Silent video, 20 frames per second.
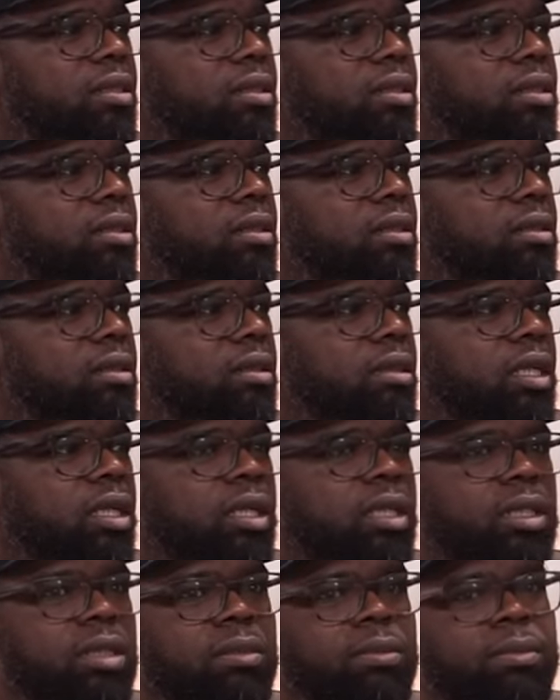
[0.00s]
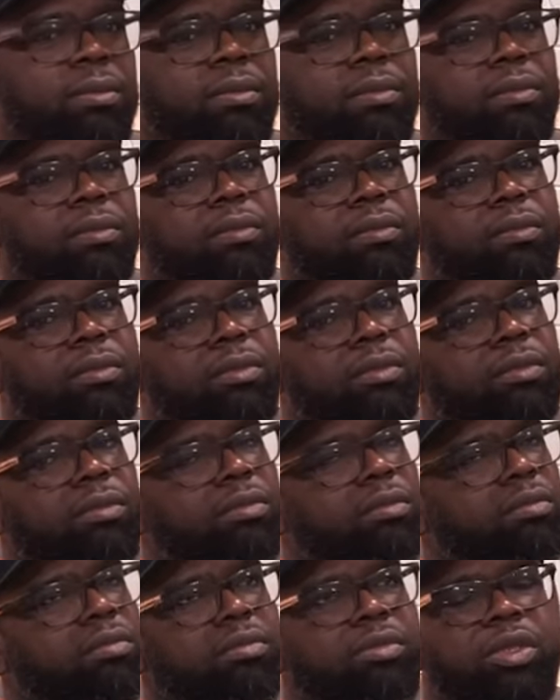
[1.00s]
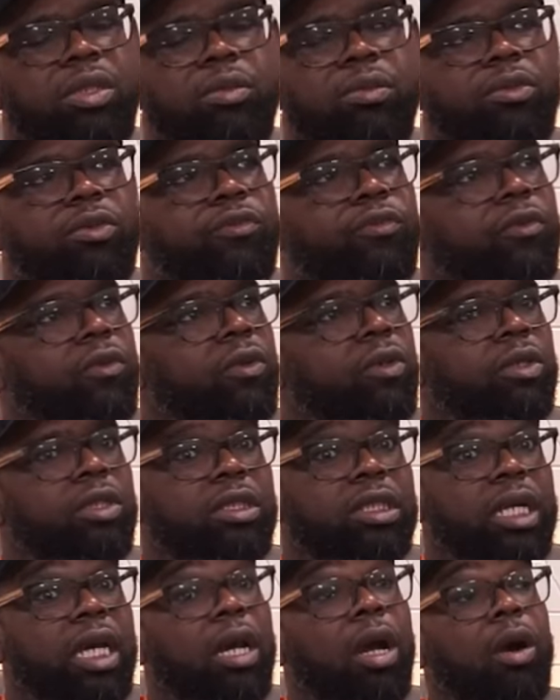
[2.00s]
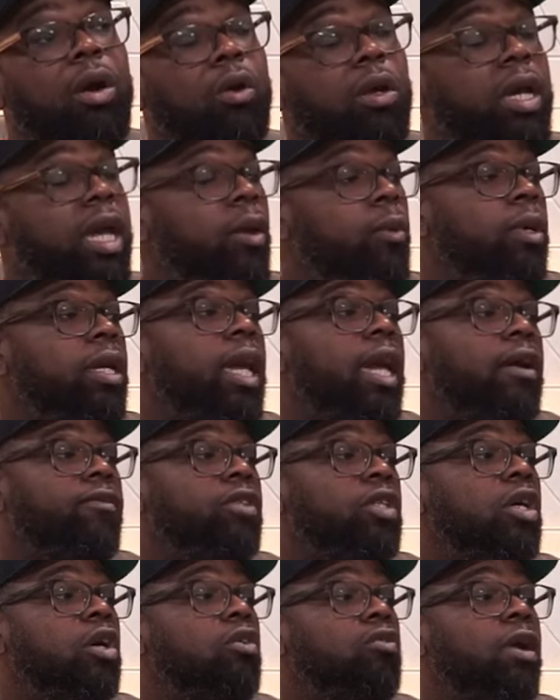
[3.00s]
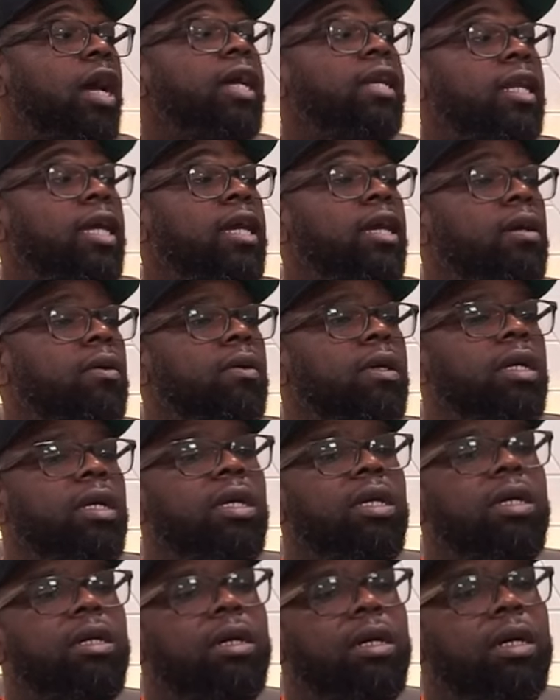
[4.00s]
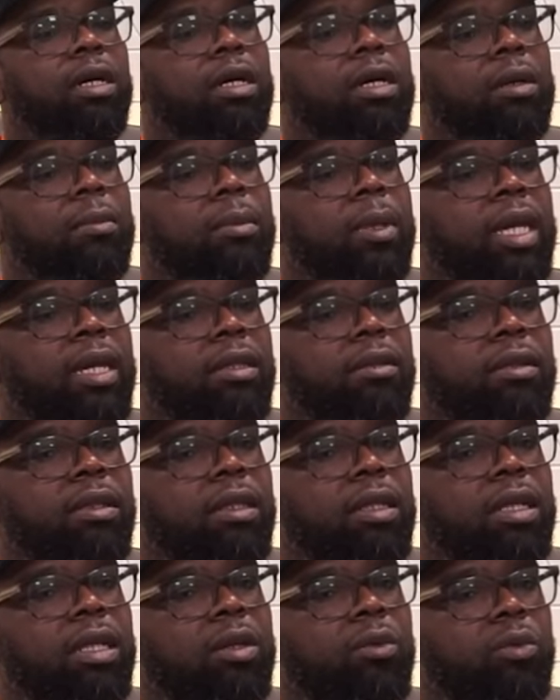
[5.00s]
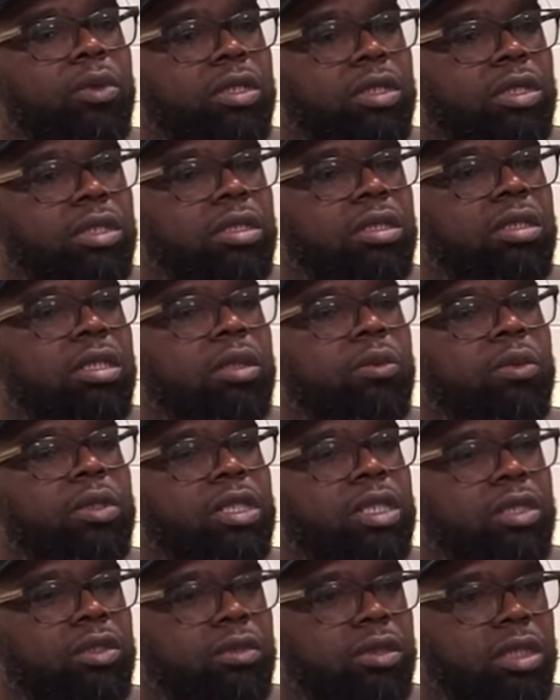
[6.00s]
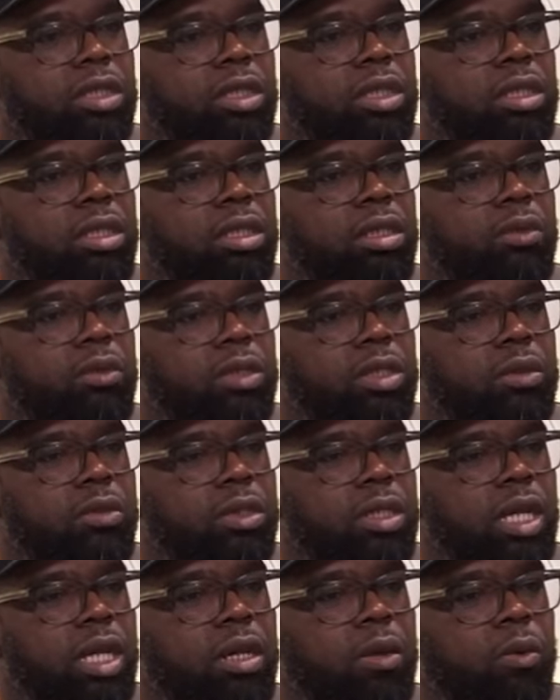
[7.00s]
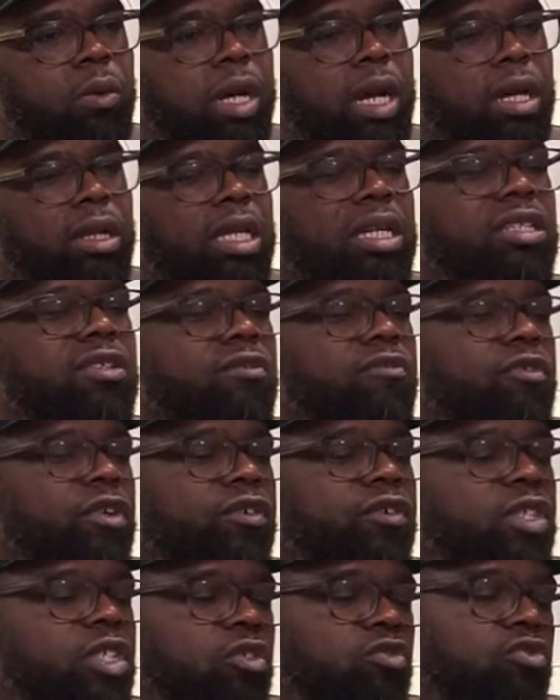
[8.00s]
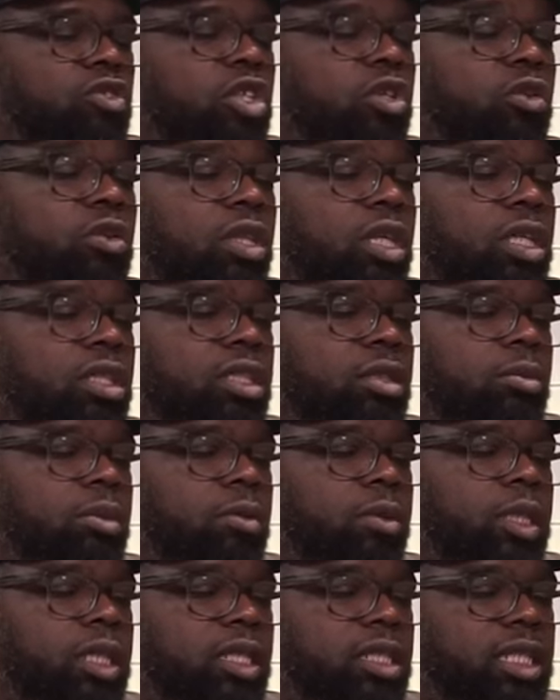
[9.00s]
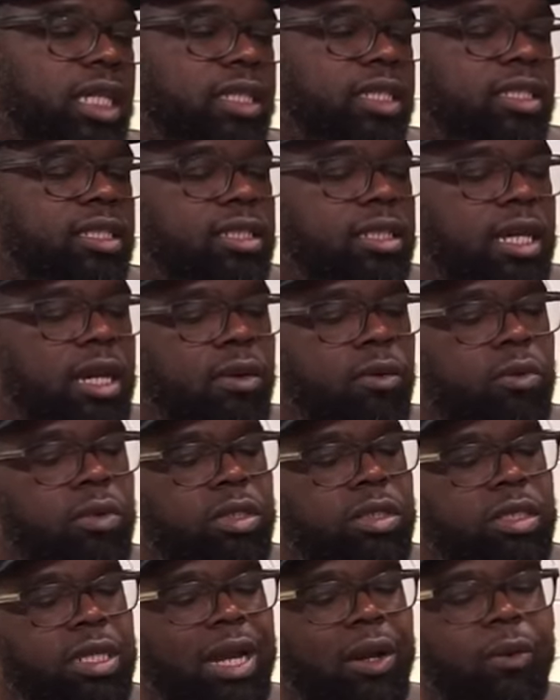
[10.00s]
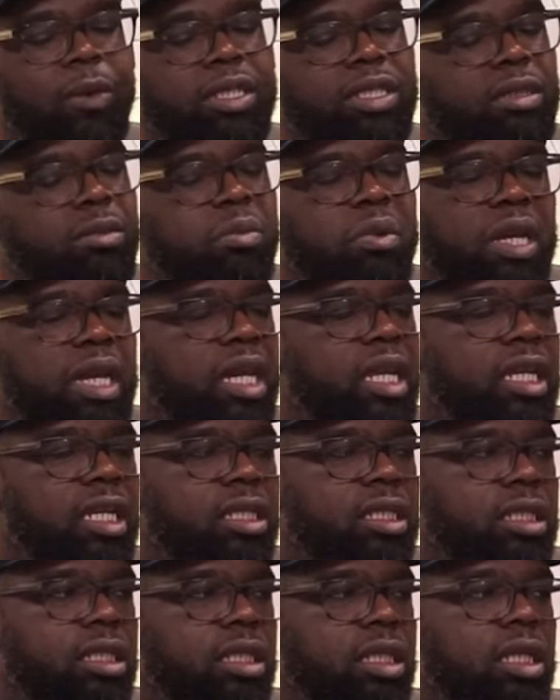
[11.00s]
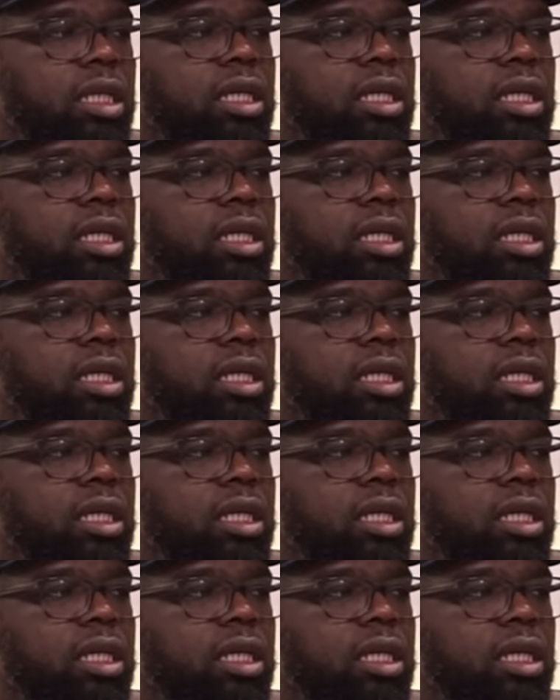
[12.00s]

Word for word: Yeah. Um, for it's like okay, we have to go right now. Um, it, was it was interesting. It was it was kind of wild. It's a very surreal thing to me because at this I was I wasn't panicked.